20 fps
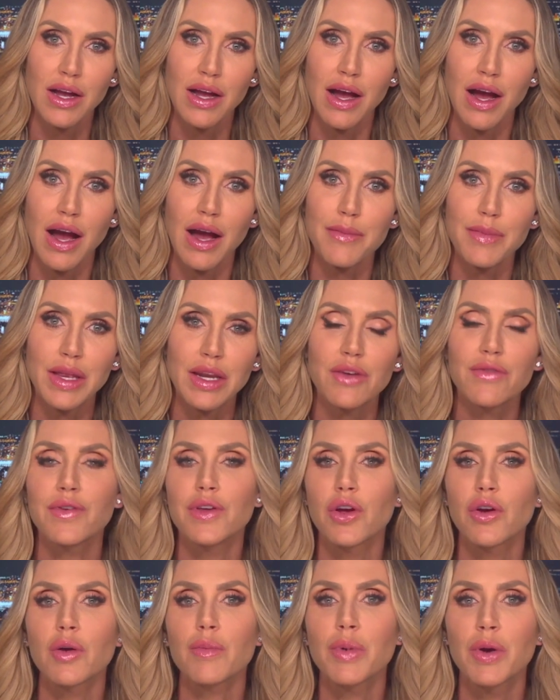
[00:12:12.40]
I mean, if
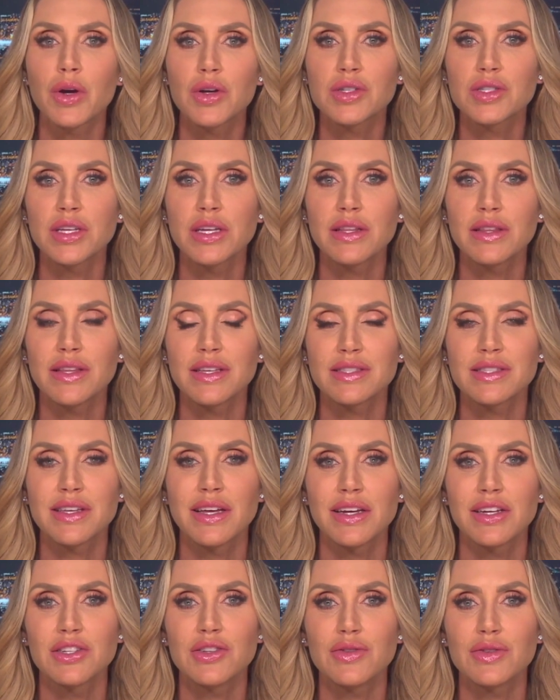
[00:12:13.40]
you're a person that's going
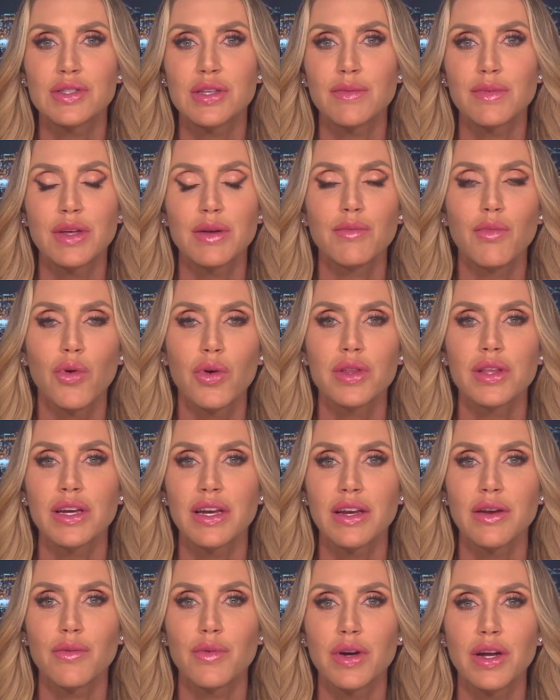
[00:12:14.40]
to do something more than
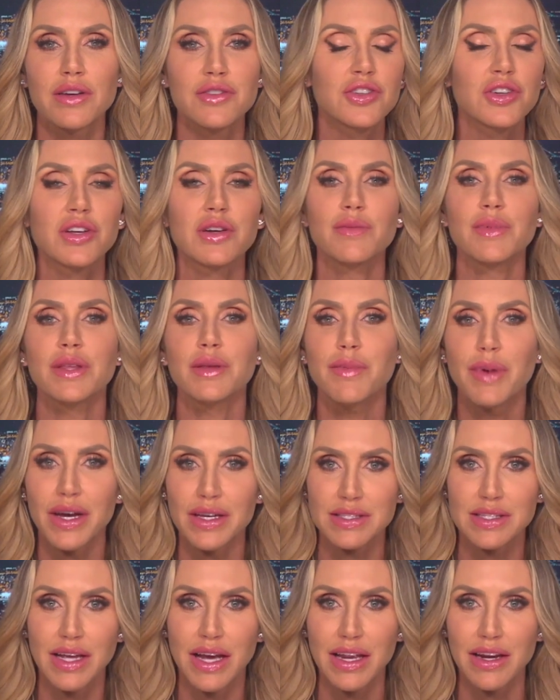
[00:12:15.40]
anyone else, you're going to be the
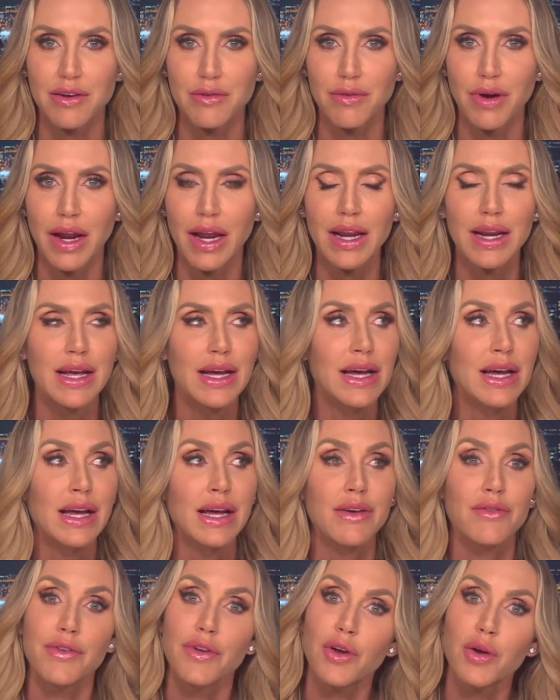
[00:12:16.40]
best at it, right?
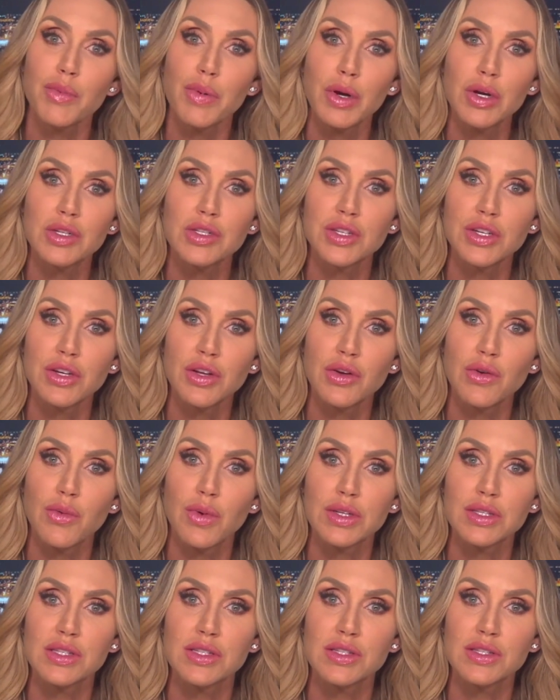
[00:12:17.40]
If you're a person who
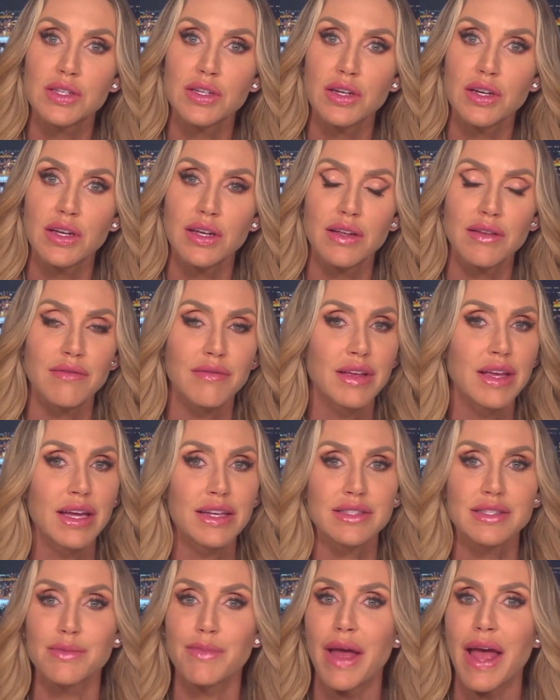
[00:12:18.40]
wants to get
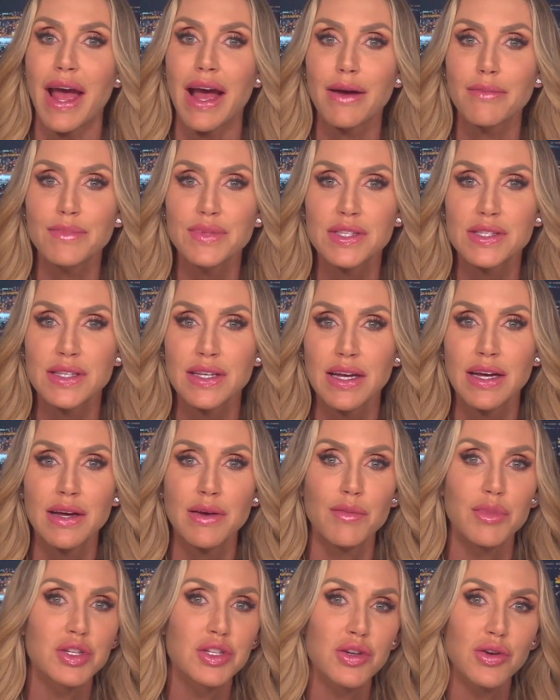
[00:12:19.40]
some abs,
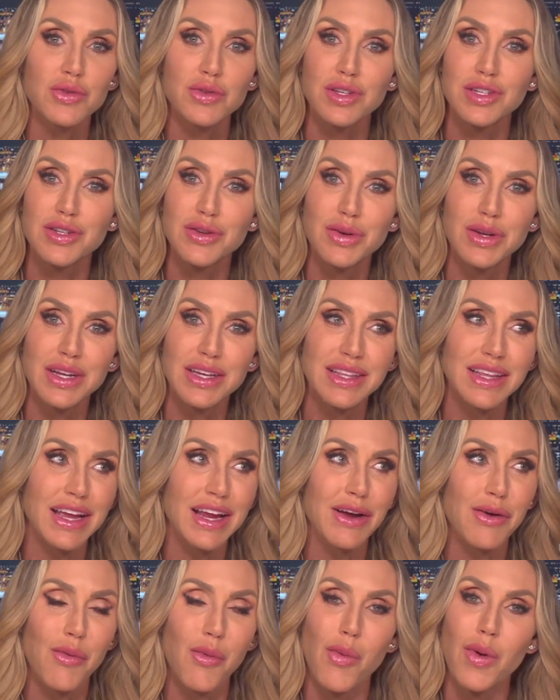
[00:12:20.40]
but you're only doing it
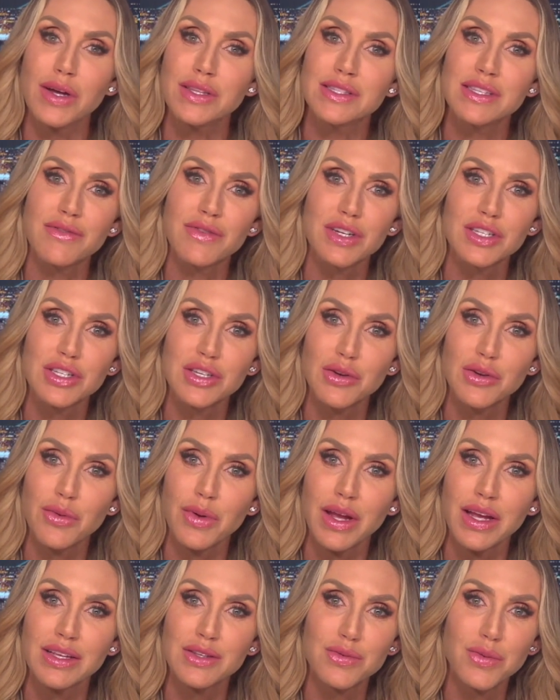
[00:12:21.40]
like once every 2
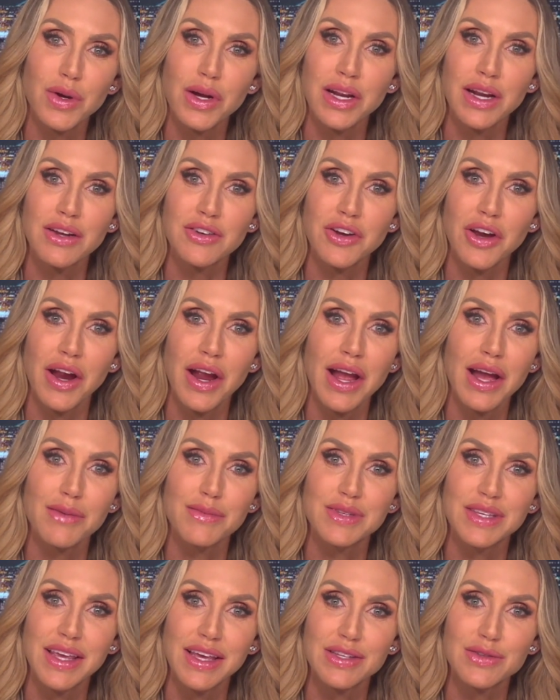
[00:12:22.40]
weeks, working out your
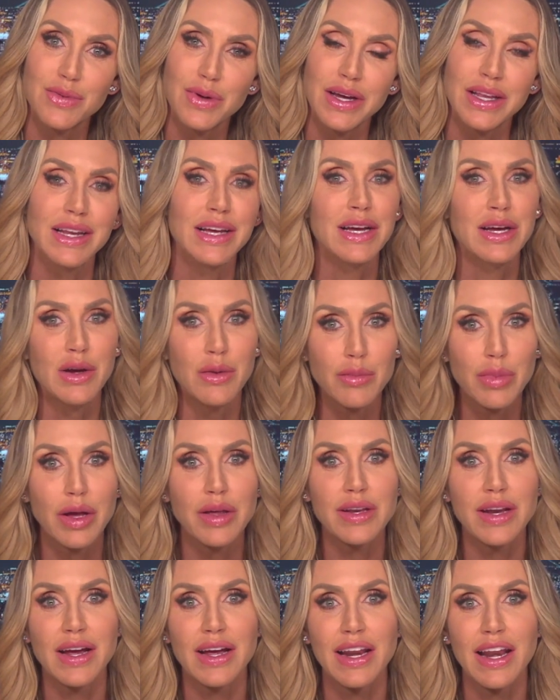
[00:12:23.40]
abs, guess what?
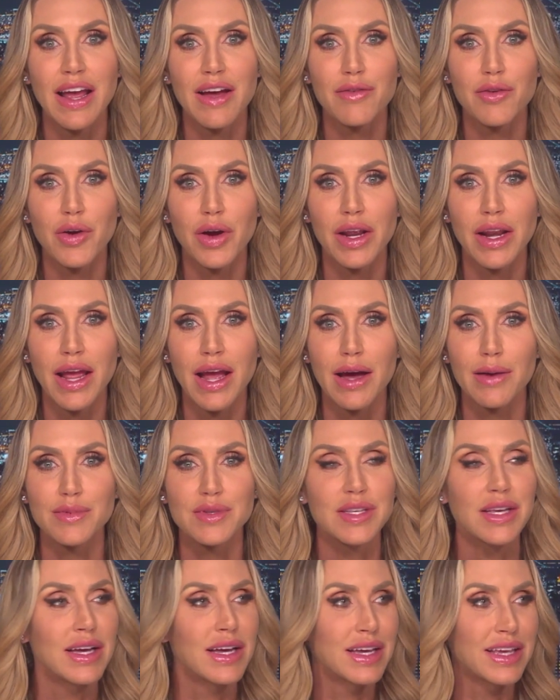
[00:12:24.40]
Probably not going to have great
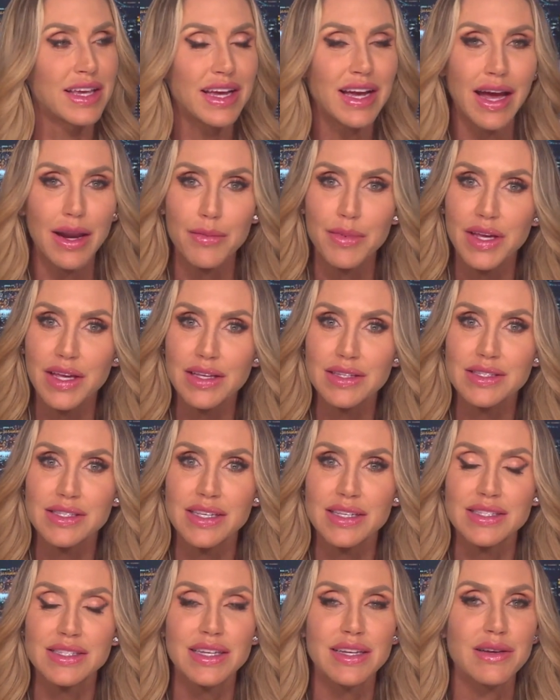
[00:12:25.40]
abs. You got to be
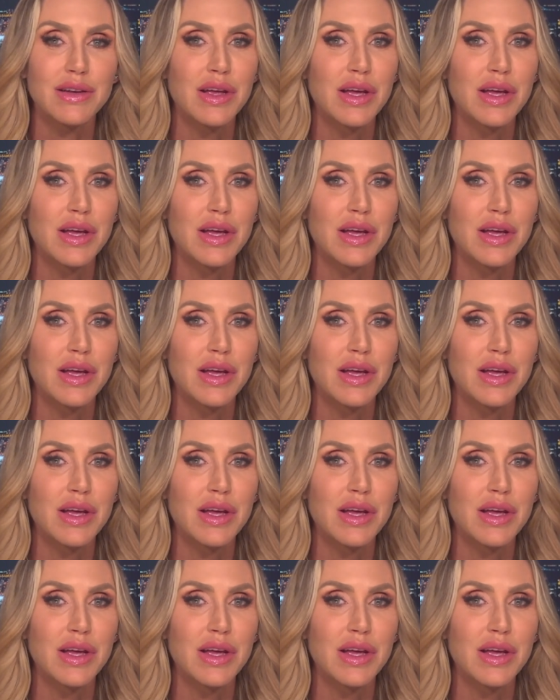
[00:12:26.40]
consistent.